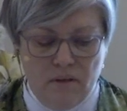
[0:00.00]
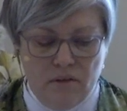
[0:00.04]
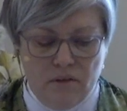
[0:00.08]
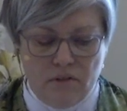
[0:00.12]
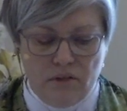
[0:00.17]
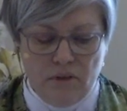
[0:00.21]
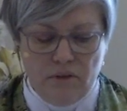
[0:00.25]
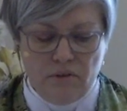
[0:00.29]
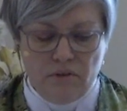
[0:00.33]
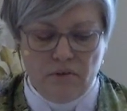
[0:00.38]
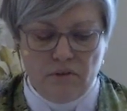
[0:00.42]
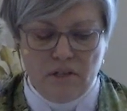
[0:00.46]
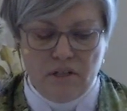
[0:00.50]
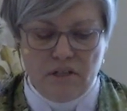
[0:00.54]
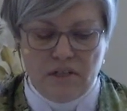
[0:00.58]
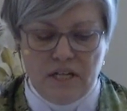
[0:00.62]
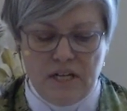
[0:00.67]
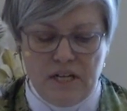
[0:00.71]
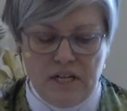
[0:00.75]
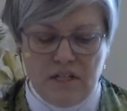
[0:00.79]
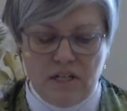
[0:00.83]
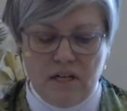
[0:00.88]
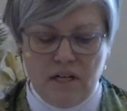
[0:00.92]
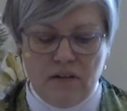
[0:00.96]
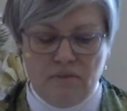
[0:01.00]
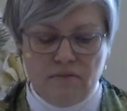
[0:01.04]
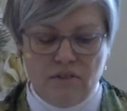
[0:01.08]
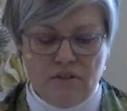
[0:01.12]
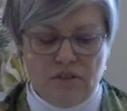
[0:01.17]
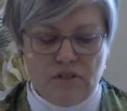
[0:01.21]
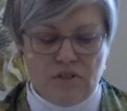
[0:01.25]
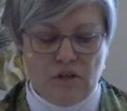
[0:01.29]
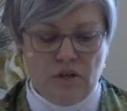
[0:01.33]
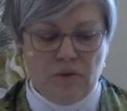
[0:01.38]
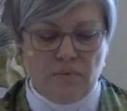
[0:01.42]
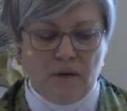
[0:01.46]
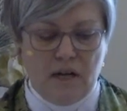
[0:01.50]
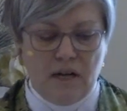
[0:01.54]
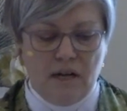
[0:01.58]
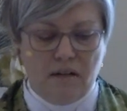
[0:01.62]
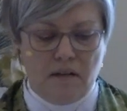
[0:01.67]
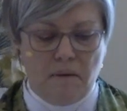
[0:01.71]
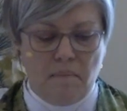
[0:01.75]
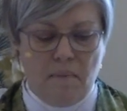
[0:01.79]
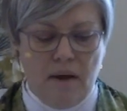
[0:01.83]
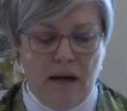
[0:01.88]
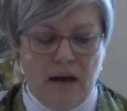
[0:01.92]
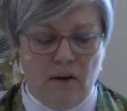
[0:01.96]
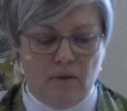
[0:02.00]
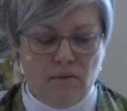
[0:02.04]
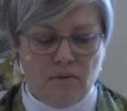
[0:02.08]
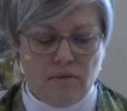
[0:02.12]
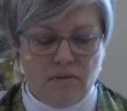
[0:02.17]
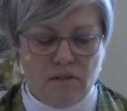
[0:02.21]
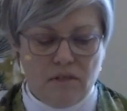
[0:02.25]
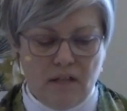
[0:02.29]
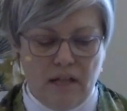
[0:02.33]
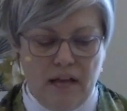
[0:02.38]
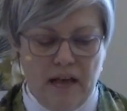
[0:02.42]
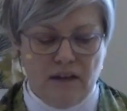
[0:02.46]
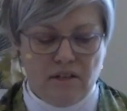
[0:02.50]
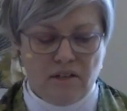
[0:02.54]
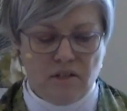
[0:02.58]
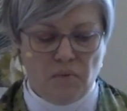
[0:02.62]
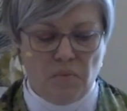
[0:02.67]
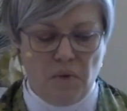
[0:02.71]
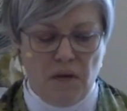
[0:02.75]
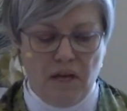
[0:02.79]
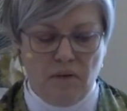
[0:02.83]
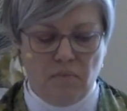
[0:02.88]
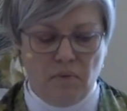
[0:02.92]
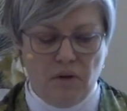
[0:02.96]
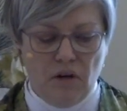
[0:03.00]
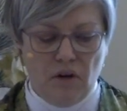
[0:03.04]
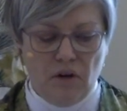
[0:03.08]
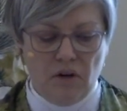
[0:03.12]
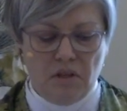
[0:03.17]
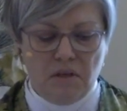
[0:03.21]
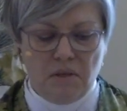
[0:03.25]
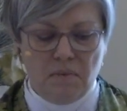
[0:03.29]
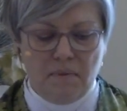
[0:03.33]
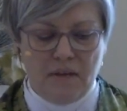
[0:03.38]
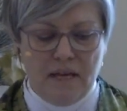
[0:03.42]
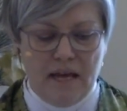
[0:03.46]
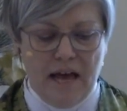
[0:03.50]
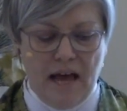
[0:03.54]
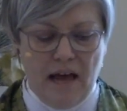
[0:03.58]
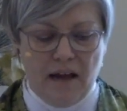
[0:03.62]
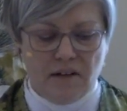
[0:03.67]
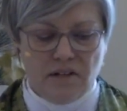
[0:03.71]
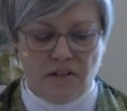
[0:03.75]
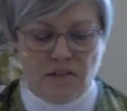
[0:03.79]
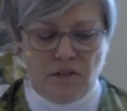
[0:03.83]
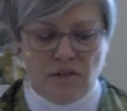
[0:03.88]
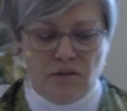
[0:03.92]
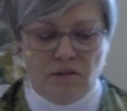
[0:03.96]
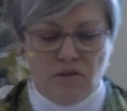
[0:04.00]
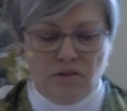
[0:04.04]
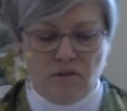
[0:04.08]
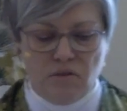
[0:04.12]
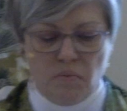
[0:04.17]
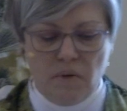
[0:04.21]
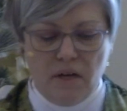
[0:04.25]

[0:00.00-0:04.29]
So, through the teaching of the Sermon on the Mount last week, we heard the Beatitudes.